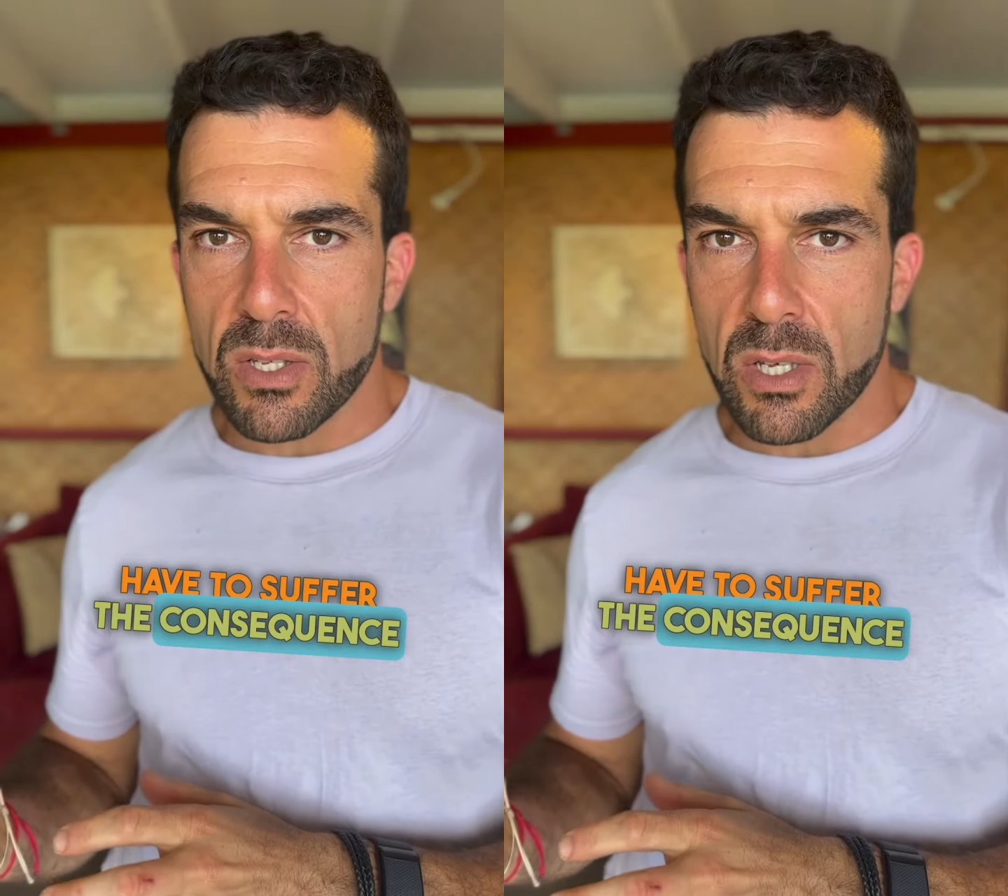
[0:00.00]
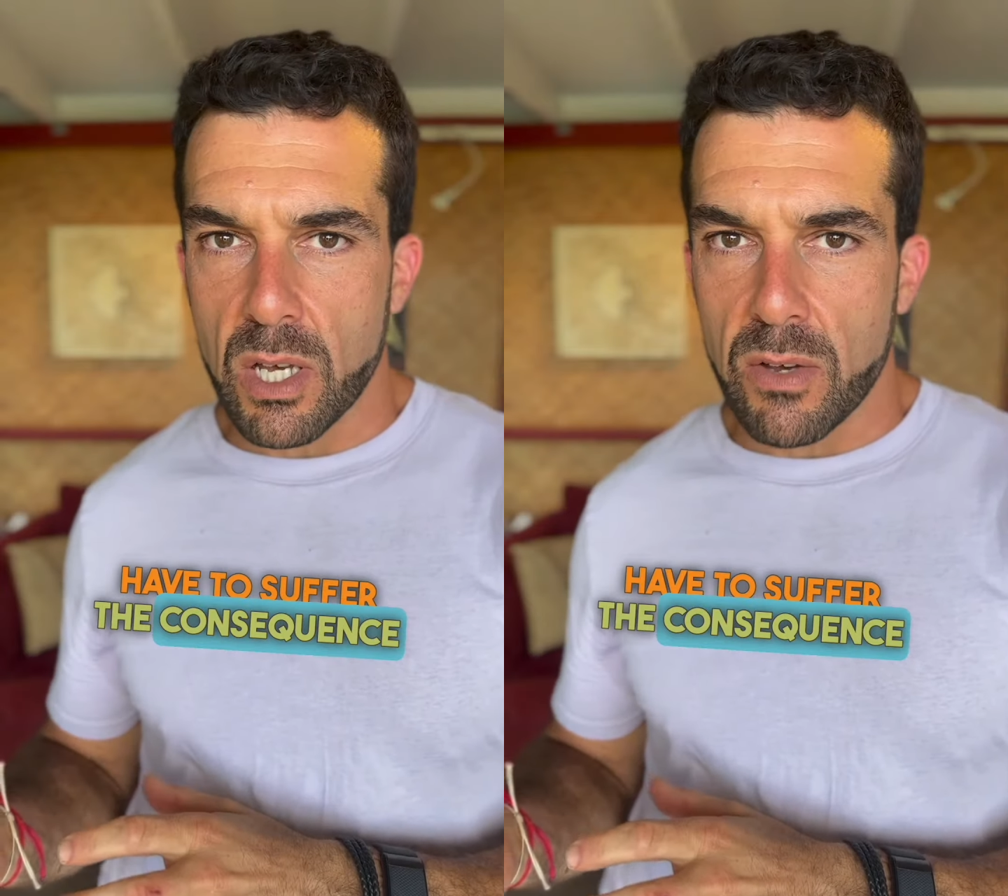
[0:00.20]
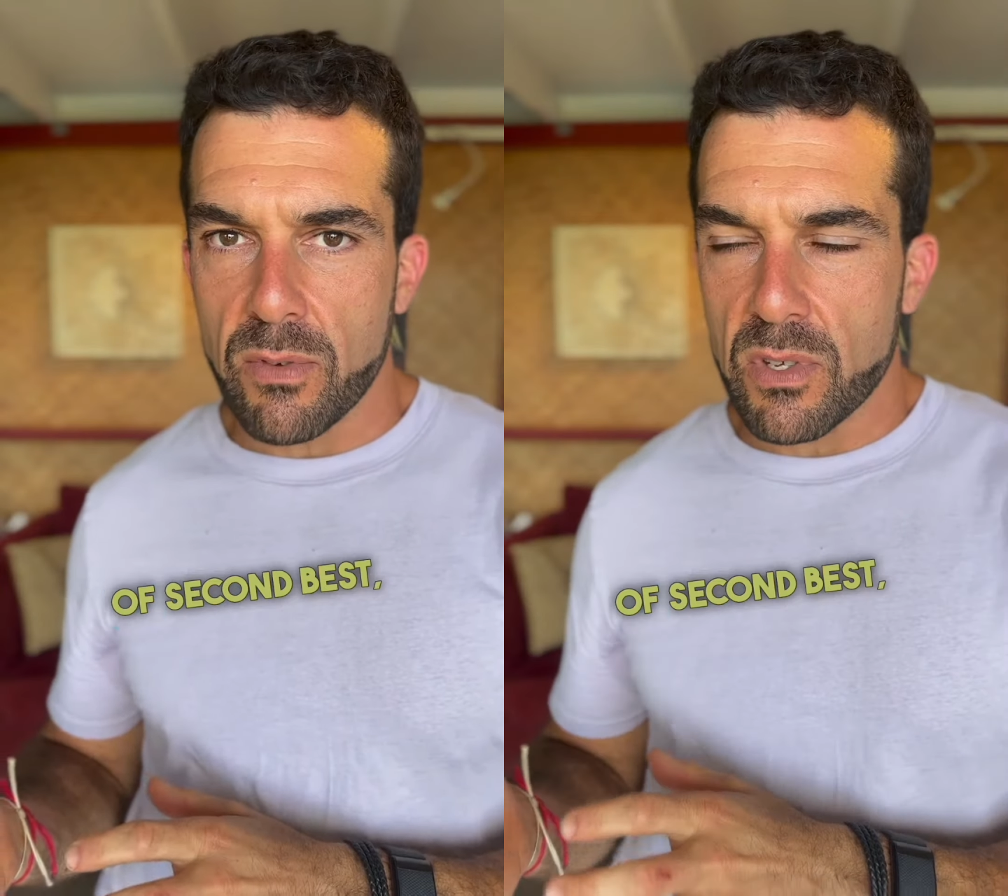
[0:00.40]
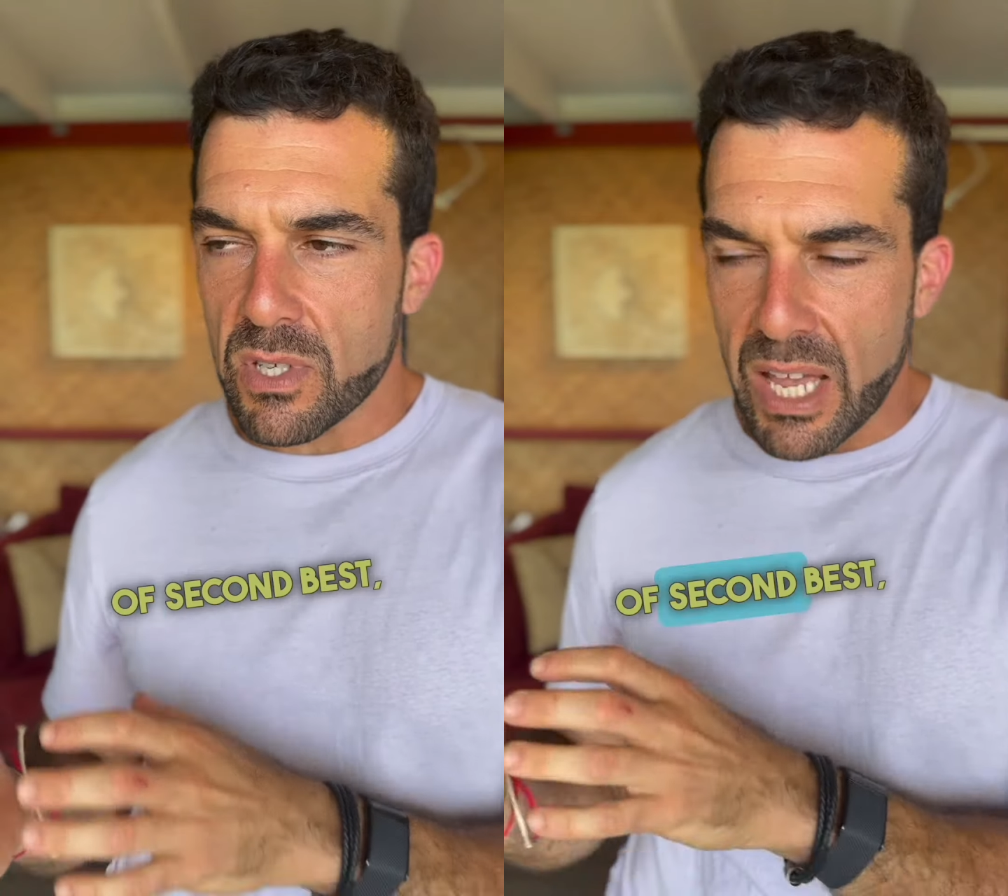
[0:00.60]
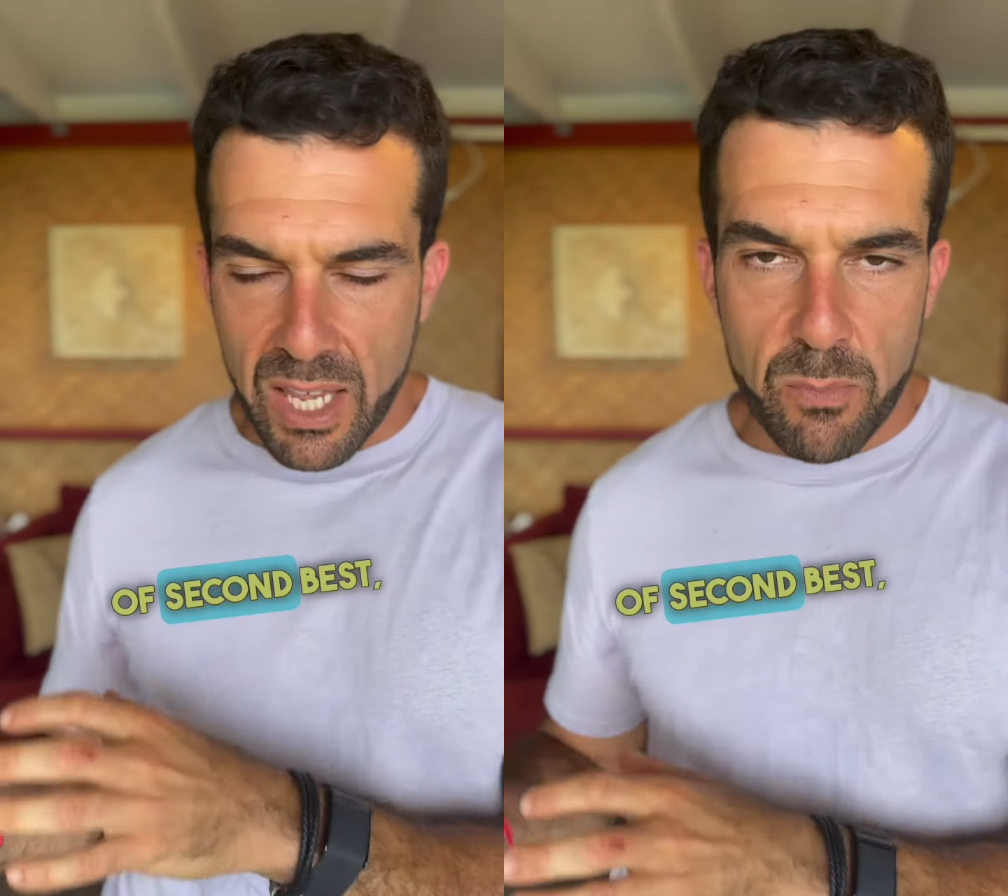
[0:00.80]
of
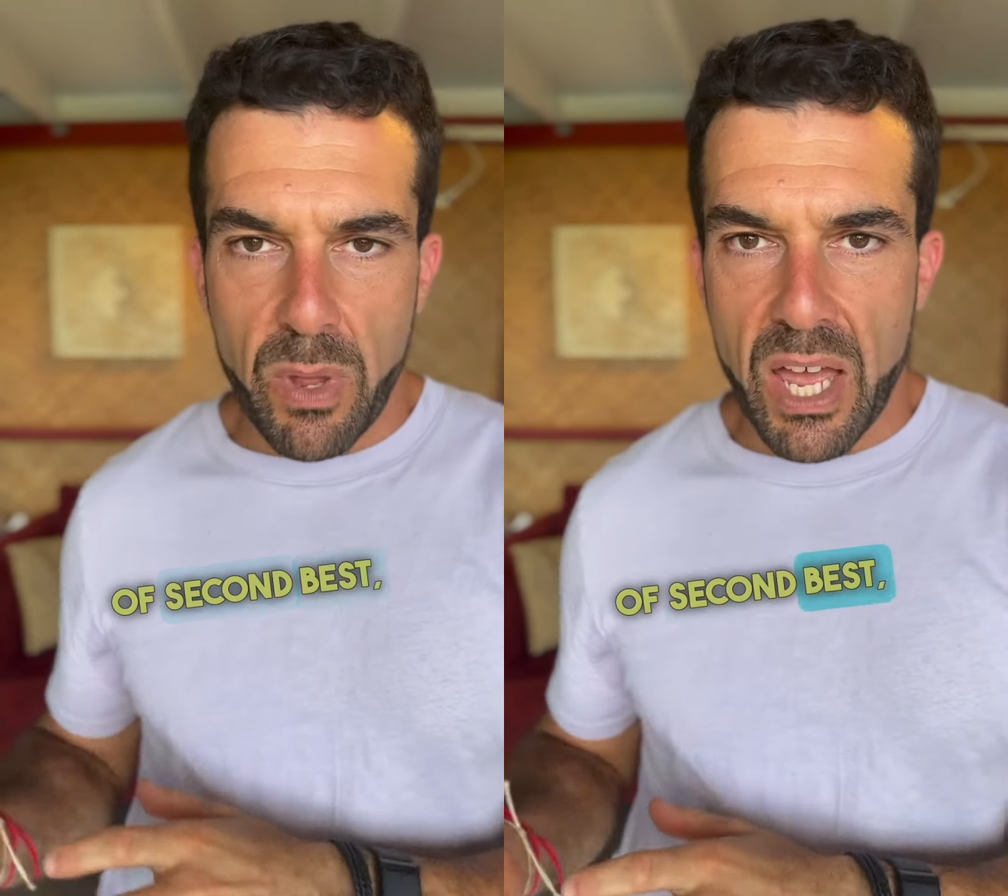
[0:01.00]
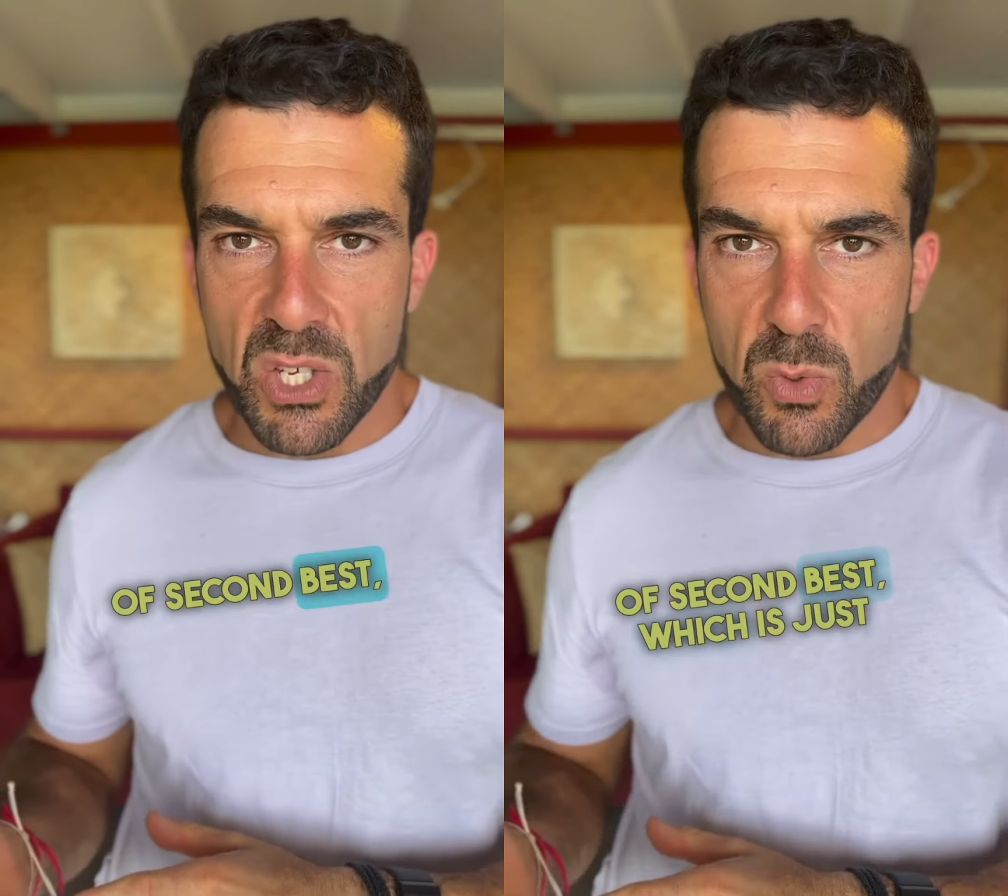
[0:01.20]
second best,